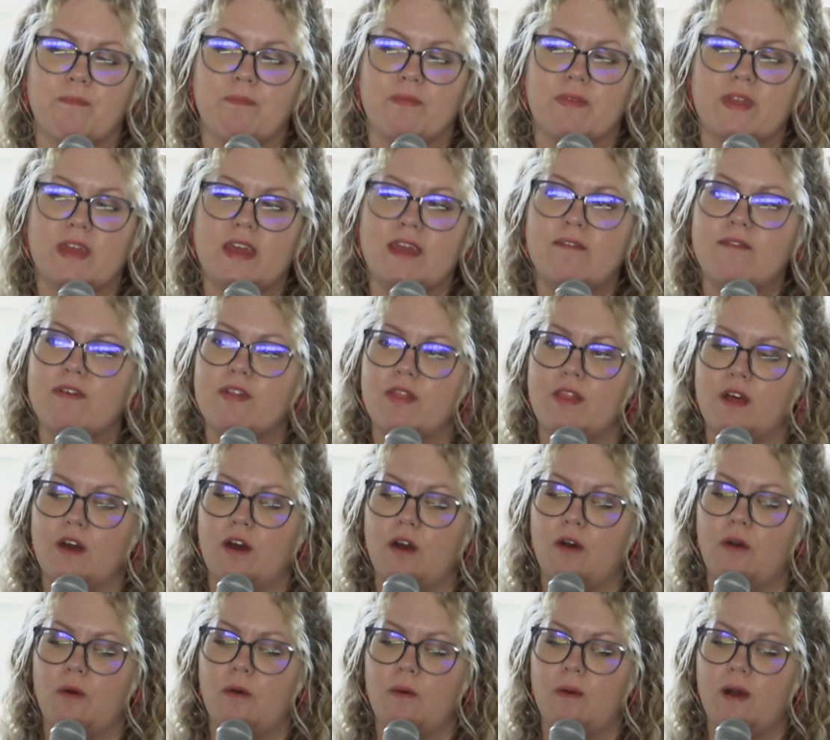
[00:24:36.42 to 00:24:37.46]
even
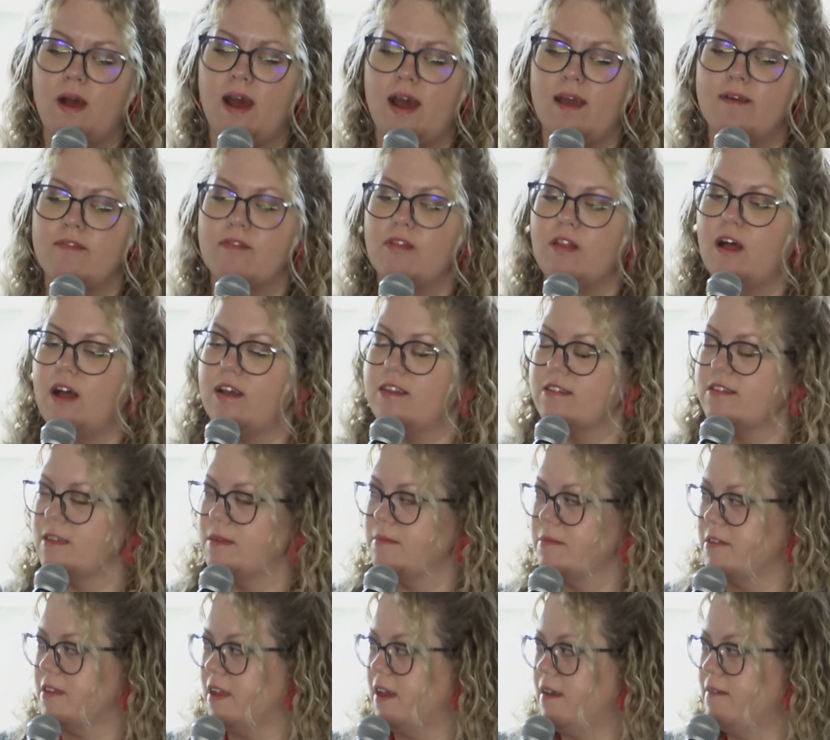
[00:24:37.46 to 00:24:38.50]
though I've lost
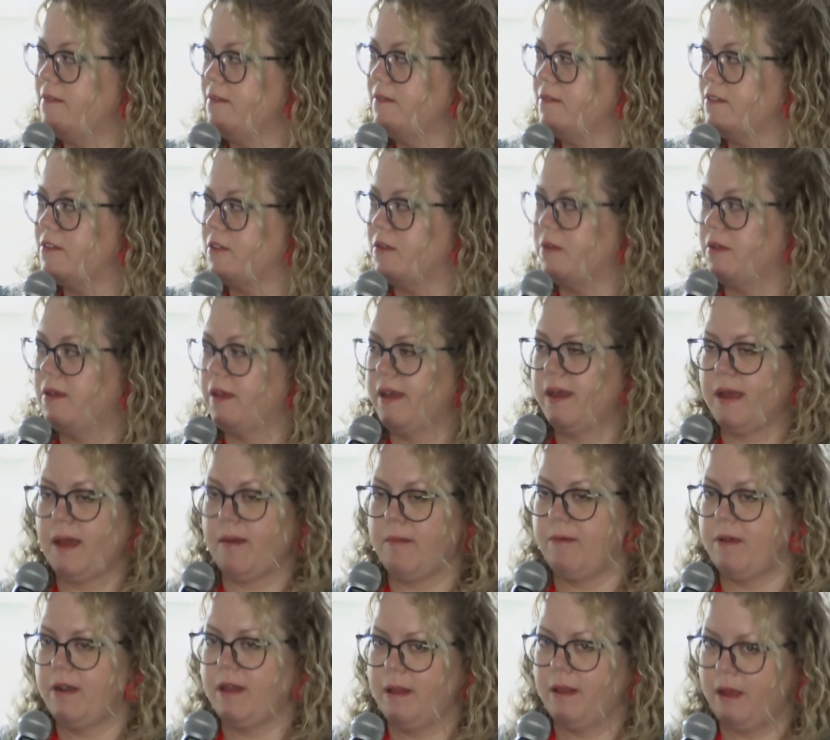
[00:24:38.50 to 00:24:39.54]
some stuff, so like
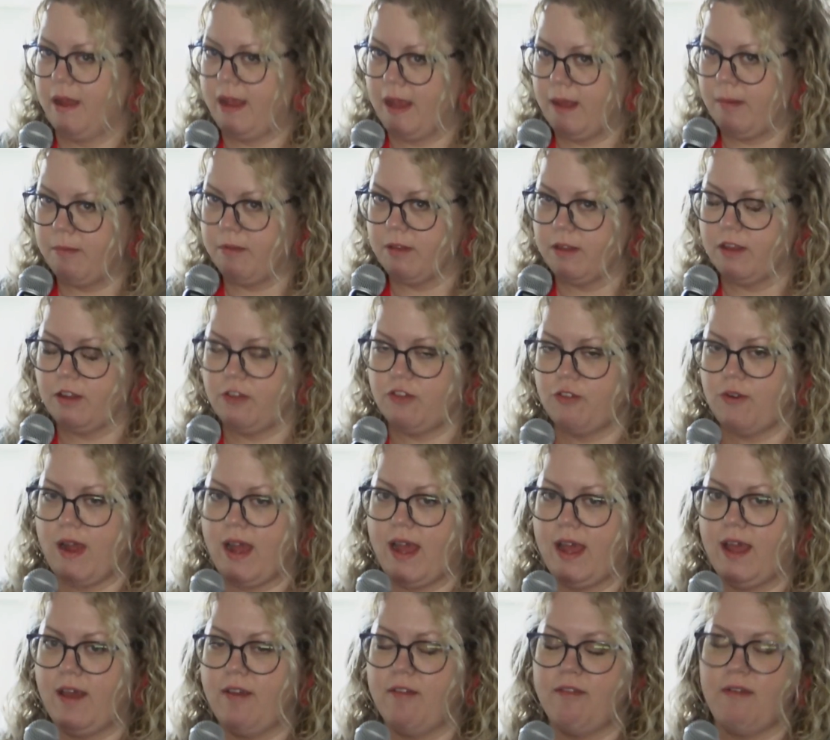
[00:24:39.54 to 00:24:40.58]
I'm unable to
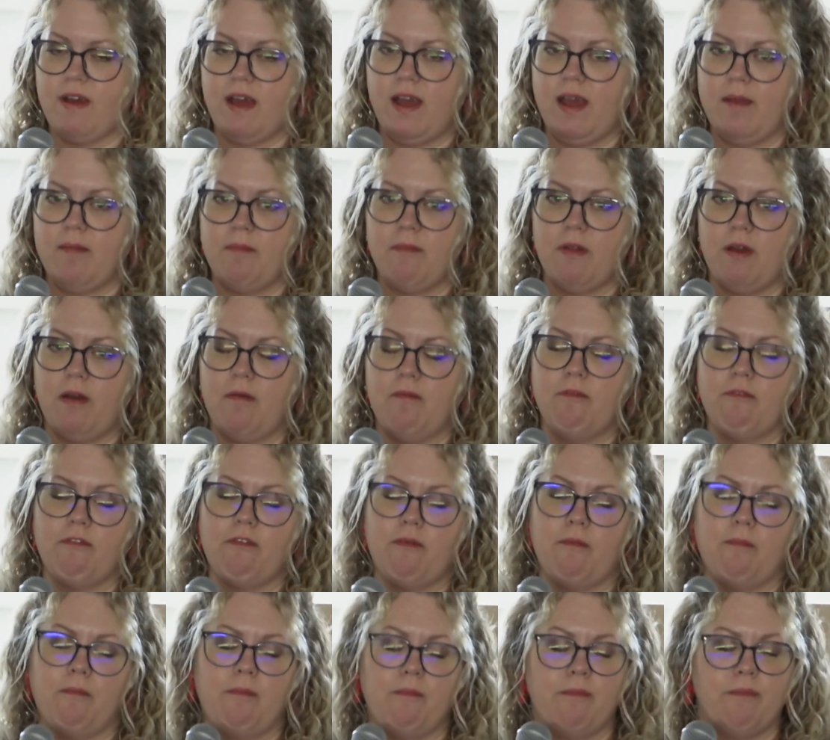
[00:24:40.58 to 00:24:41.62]
drive, I'm numb
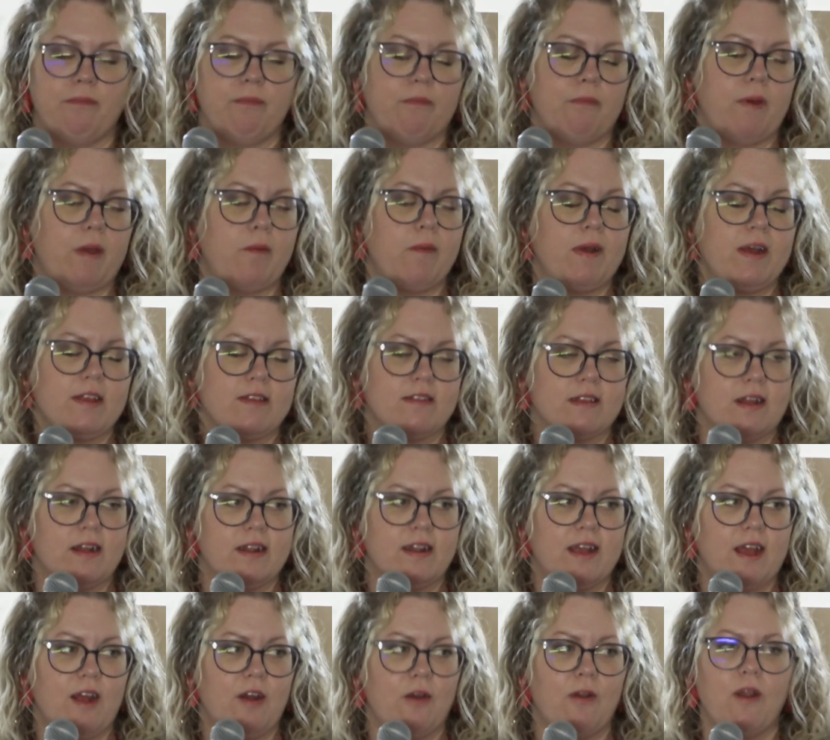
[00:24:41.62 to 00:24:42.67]
from my waist on
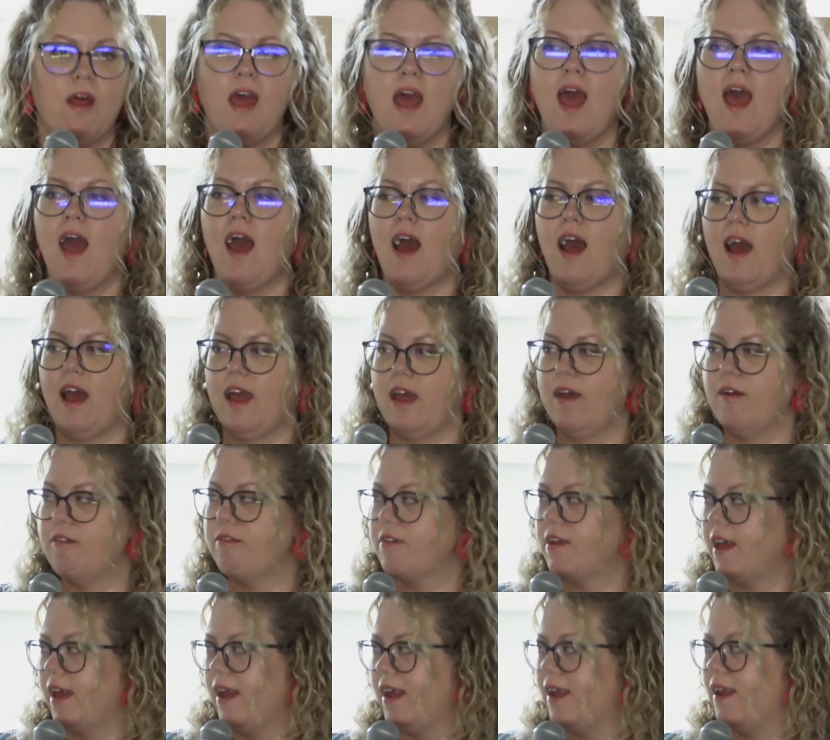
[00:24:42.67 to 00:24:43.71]
down, I have
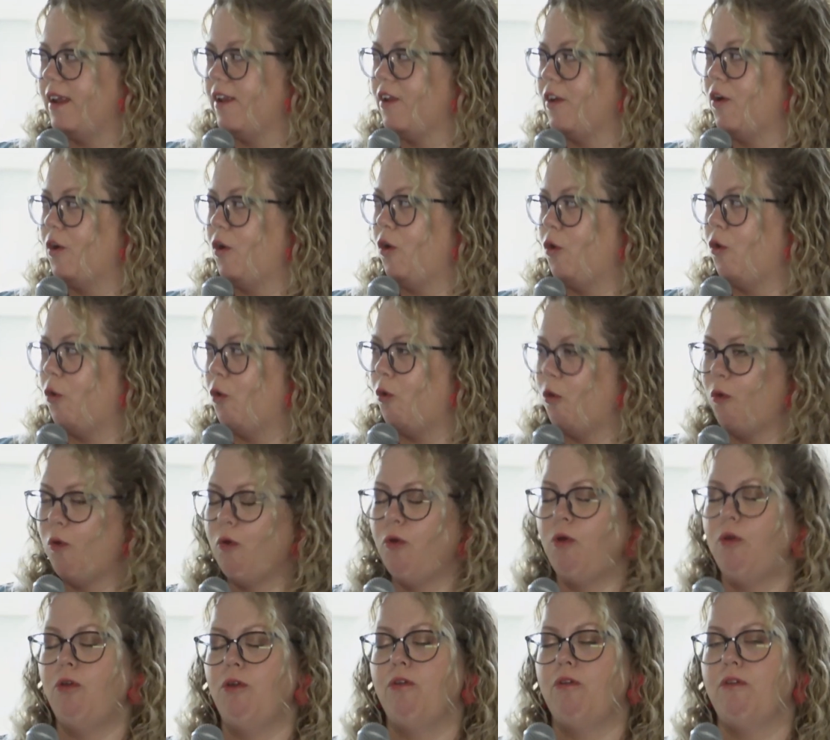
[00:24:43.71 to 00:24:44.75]
gained a
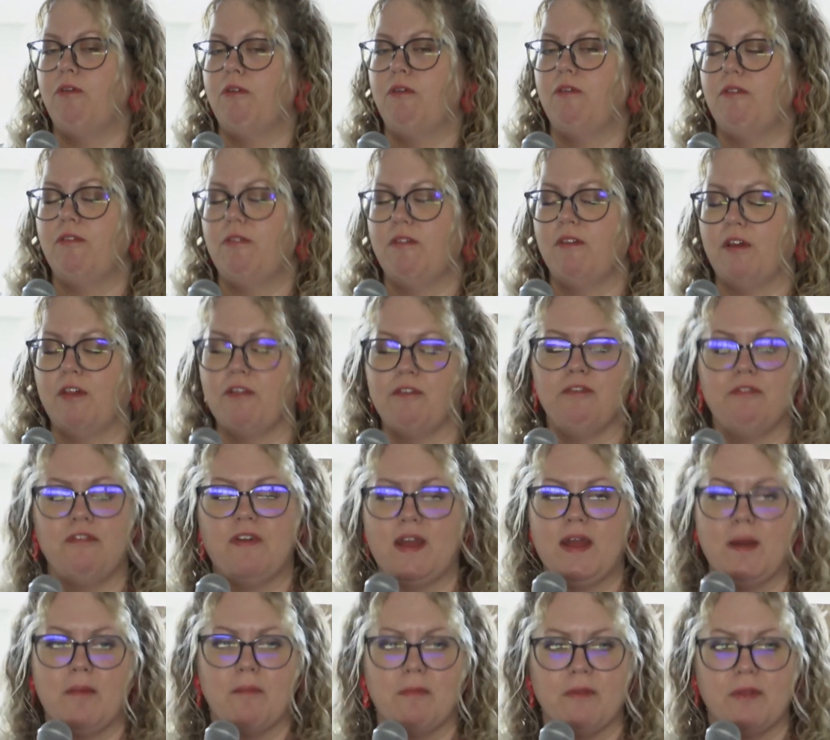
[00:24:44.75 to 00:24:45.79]
whole another
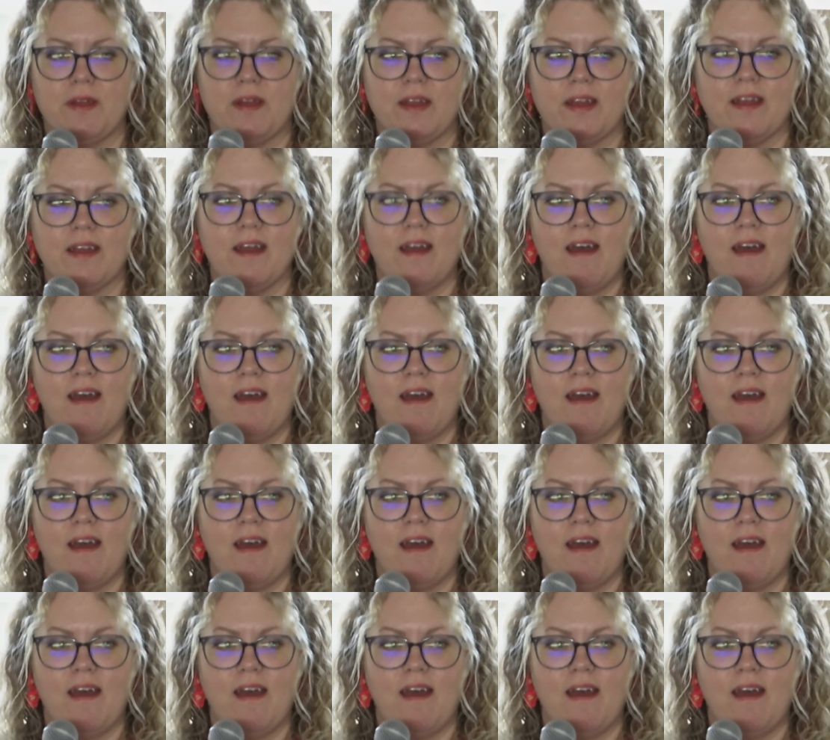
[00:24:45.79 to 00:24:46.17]
family.